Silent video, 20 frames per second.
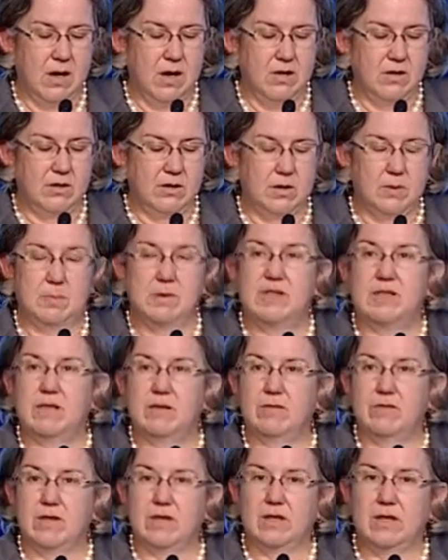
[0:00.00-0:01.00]
So
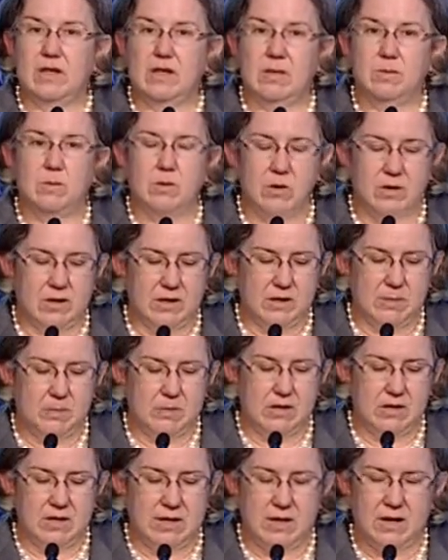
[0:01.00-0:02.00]
specifically, work has
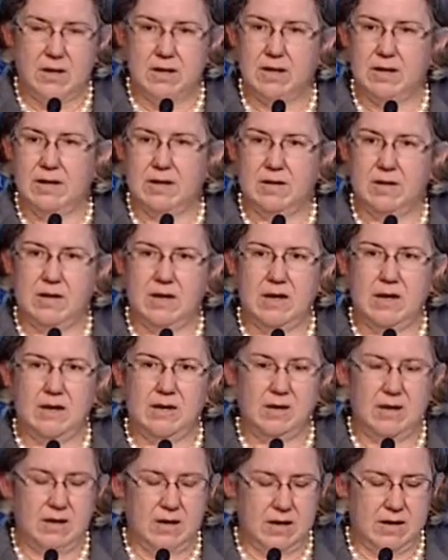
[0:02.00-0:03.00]
been done and,
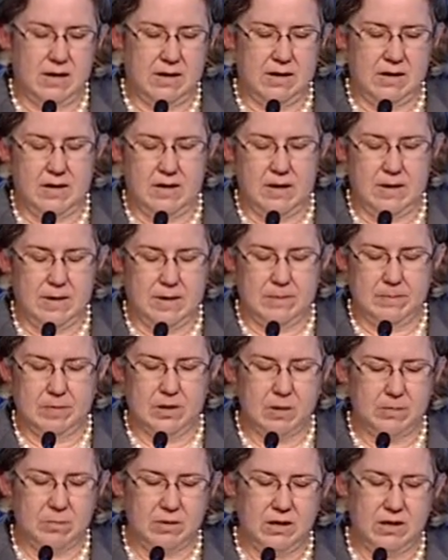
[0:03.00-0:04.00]
and, and um,
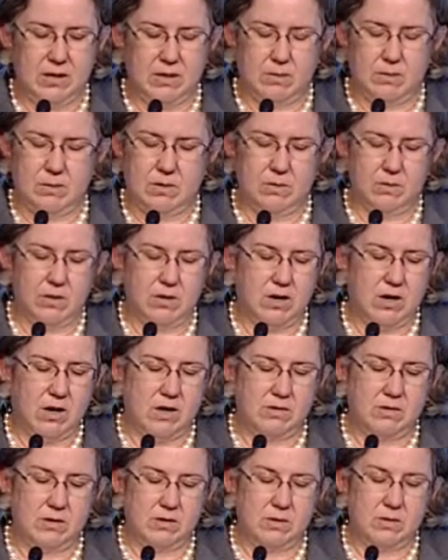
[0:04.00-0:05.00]
completed with
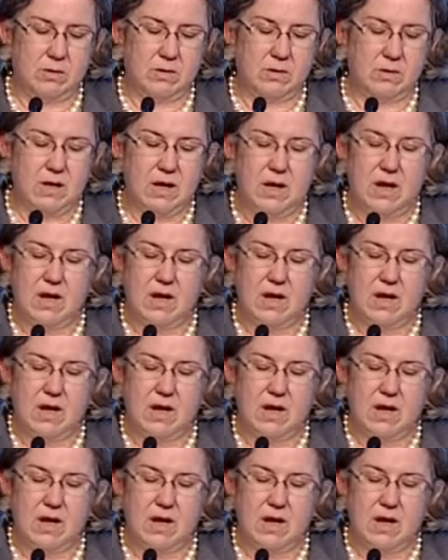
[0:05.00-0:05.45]
regard to